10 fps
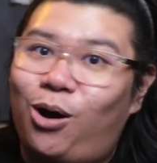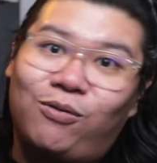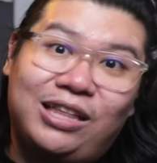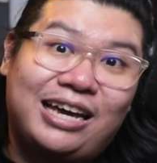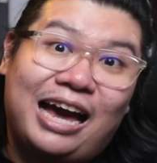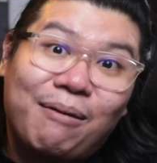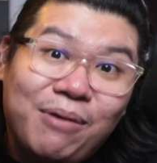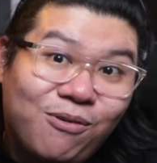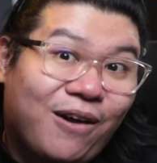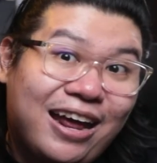of the
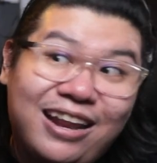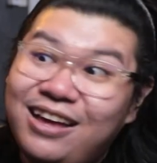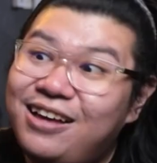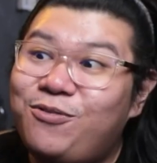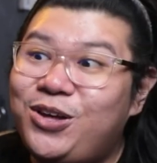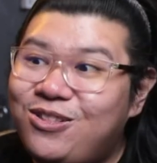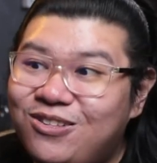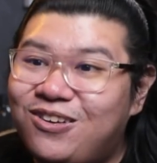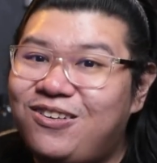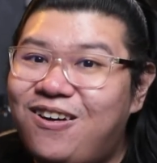Kamen Rider. We do
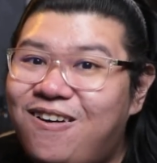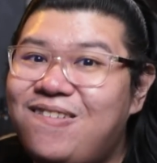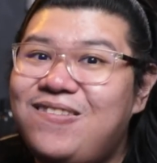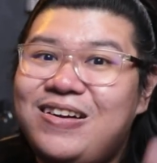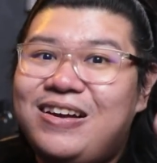not know.